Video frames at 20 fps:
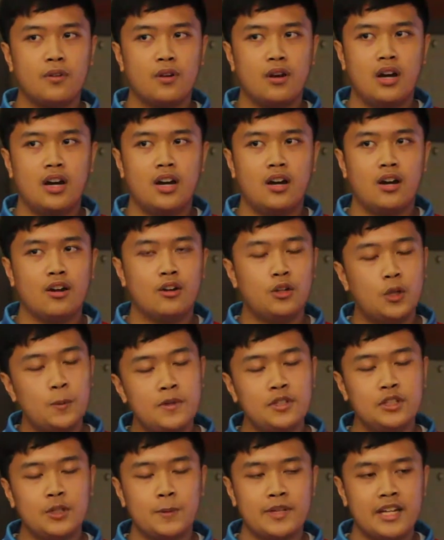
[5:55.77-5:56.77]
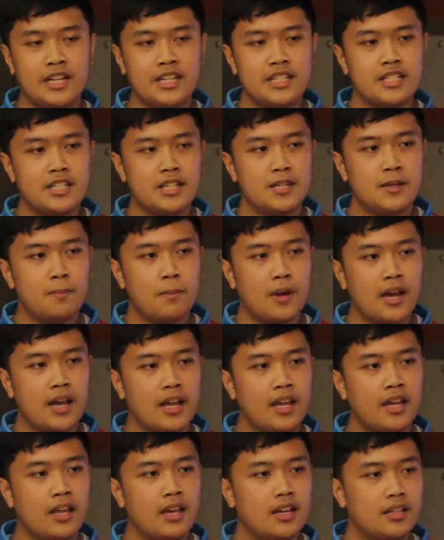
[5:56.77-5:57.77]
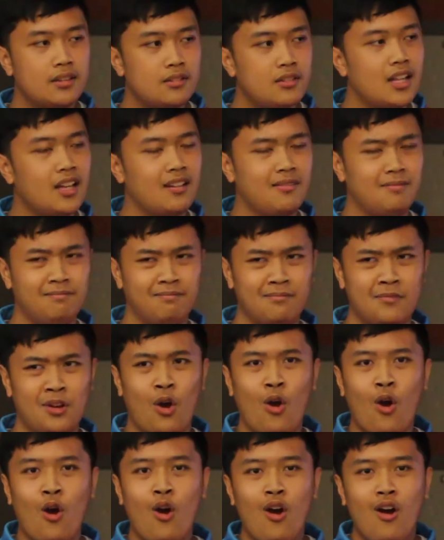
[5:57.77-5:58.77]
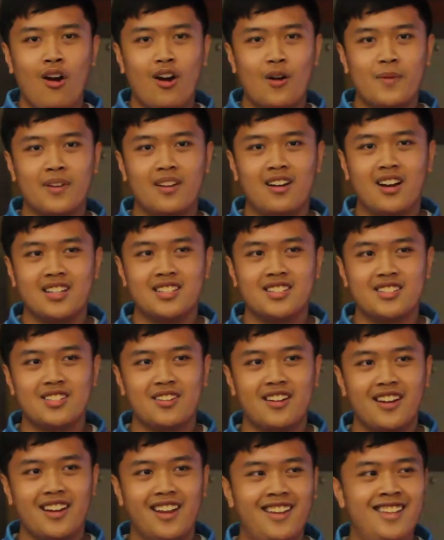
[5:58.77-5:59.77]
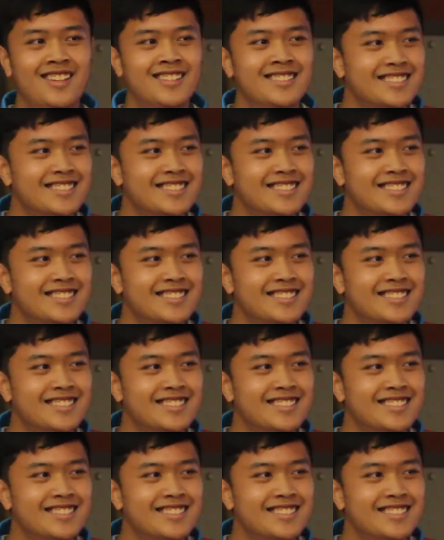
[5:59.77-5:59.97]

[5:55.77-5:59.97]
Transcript: global domination by, oh my gosh, sorry,